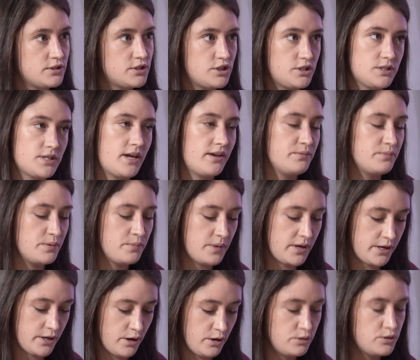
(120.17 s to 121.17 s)
She's kind of been my
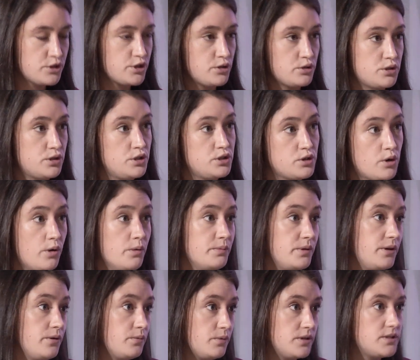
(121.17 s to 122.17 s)
coach, so she told
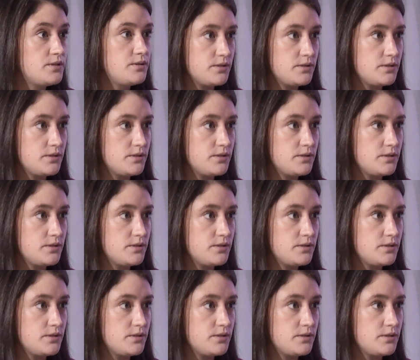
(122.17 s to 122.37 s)
me what to